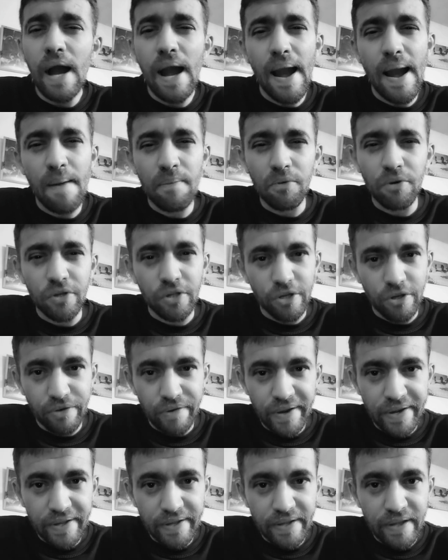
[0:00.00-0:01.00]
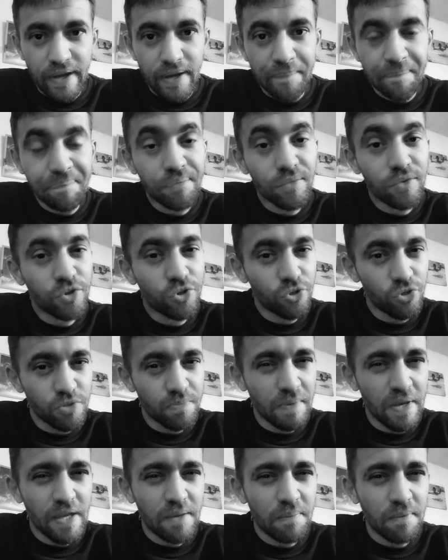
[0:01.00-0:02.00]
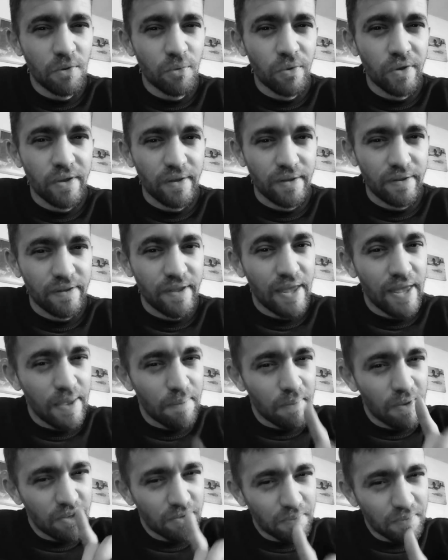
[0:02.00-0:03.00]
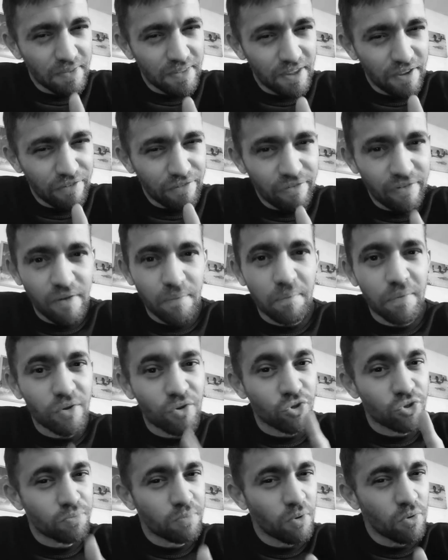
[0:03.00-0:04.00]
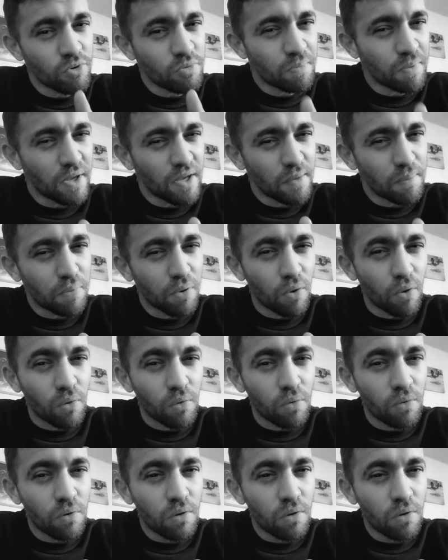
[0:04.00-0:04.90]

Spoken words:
I'm going to correct that. It does make me weird. It makes me different, because most people...